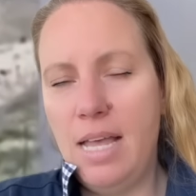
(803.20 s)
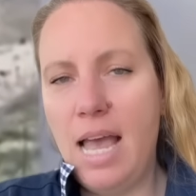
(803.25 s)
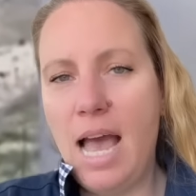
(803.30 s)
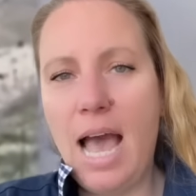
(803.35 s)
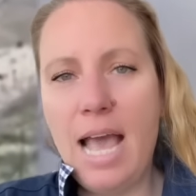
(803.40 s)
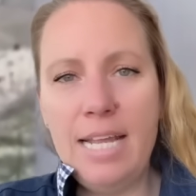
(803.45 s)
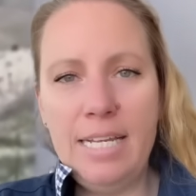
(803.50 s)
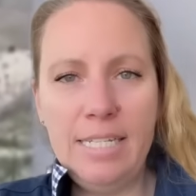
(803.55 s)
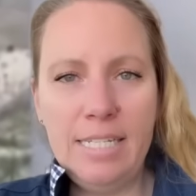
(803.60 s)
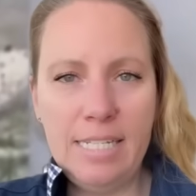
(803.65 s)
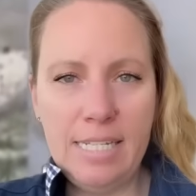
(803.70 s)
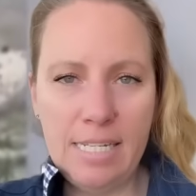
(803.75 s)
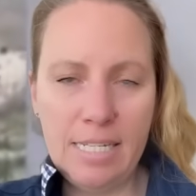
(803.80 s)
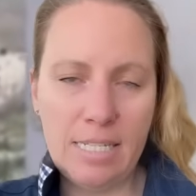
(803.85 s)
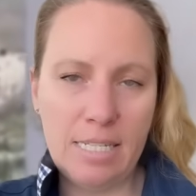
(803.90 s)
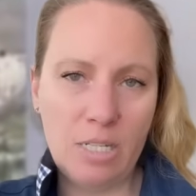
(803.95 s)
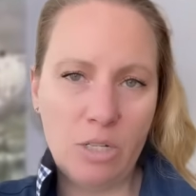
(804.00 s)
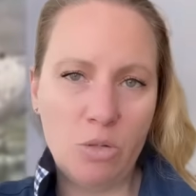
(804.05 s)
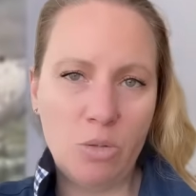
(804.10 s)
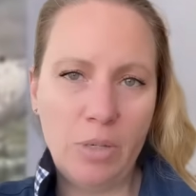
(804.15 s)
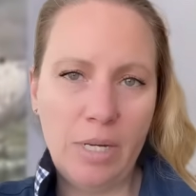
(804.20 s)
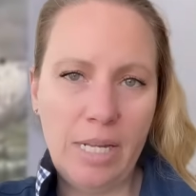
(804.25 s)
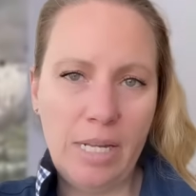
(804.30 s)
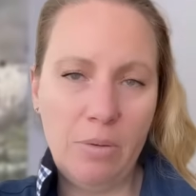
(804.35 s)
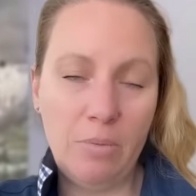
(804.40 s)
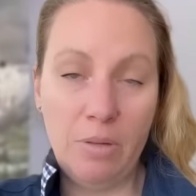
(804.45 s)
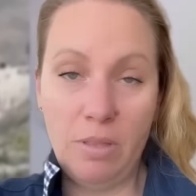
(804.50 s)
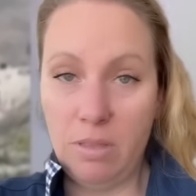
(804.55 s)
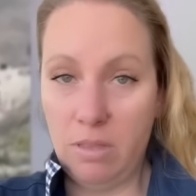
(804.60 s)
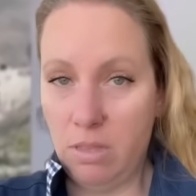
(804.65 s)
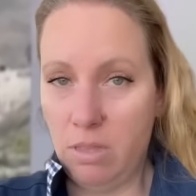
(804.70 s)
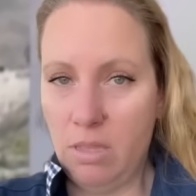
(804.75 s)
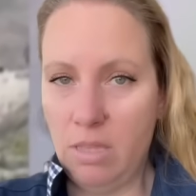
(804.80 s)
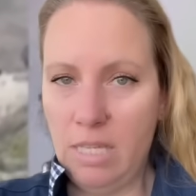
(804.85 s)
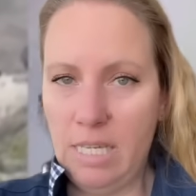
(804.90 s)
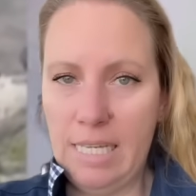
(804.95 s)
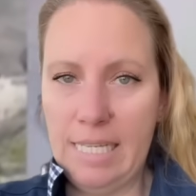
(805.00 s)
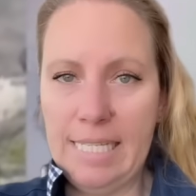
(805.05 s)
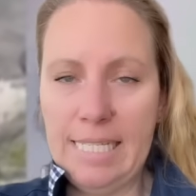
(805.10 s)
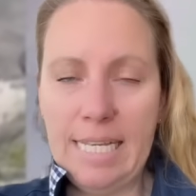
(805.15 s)
I disagree with
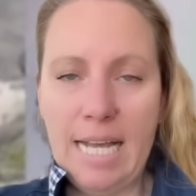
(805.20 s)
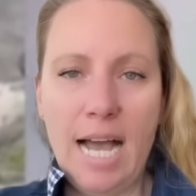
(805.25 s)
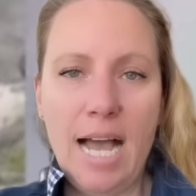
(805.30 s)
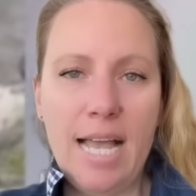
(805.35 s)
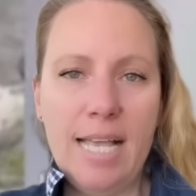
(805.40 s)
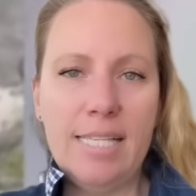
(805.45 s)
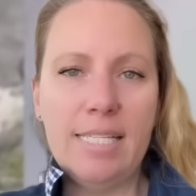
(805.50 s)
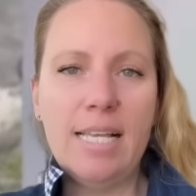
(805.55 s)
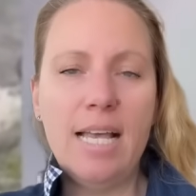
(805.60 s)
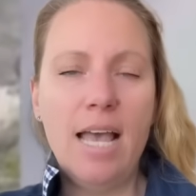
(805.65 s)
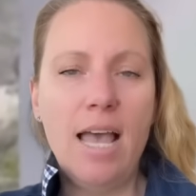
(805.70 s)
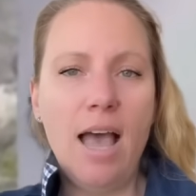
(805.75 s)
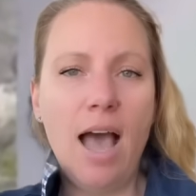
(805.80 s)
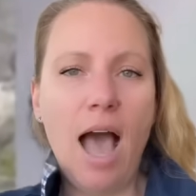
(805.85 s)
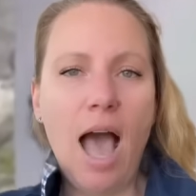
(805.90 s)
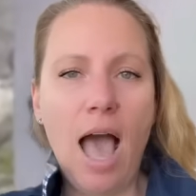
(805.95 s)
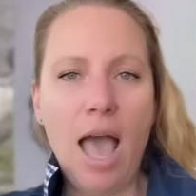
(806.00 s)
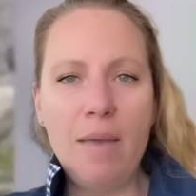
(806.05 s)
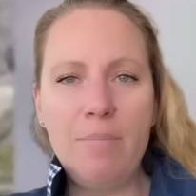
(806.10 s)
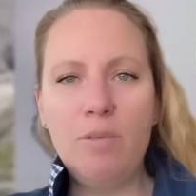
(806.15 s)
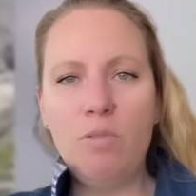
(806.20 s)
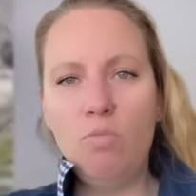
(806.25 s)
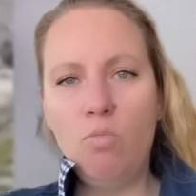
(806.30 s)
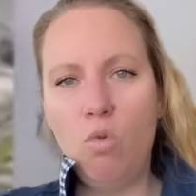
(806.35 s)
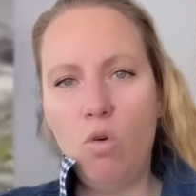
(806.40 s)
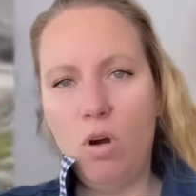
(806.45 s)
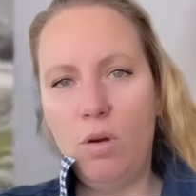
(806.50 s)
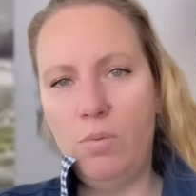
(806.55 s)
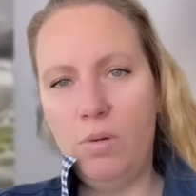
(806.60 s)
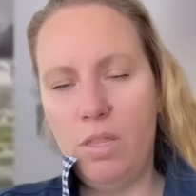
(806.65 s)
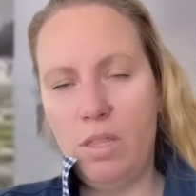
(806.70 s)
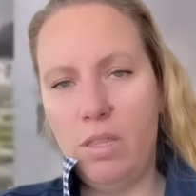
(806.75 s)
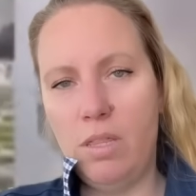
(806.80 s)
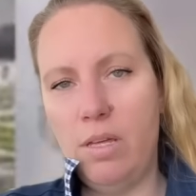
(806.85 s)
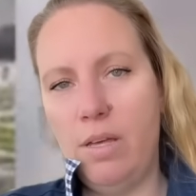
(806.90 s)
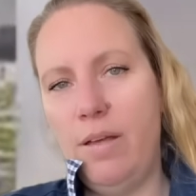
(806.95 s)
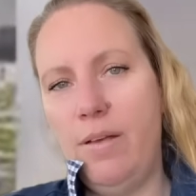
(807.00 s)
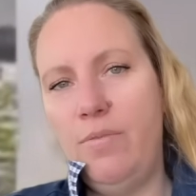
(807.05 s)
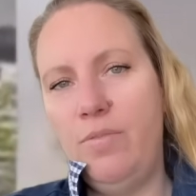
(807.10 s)
these guys. I'm more with the